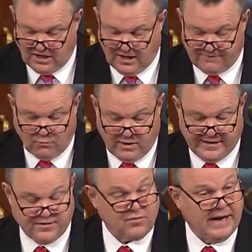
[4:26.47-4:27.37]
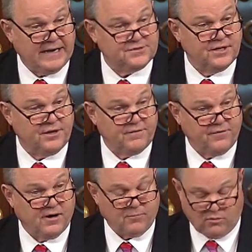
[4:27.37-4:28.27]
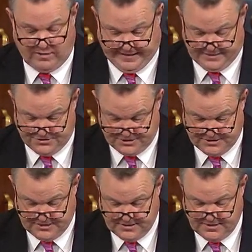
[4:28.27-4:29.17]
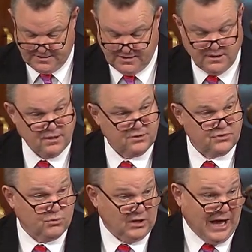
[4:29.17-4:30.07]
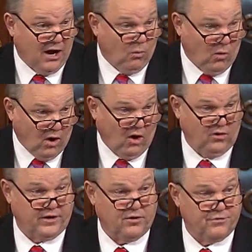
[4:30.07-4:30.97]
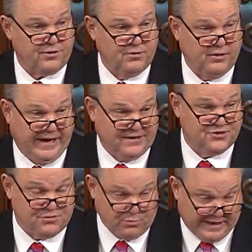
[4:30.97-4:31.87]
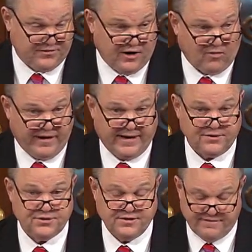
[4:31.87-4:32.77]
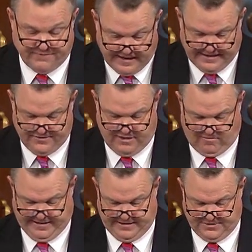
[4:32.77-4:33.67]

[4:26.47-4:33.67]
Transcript: off wide tracts of their farm or ranch, to allow a wall to go through and split their ranch, divide their ranch?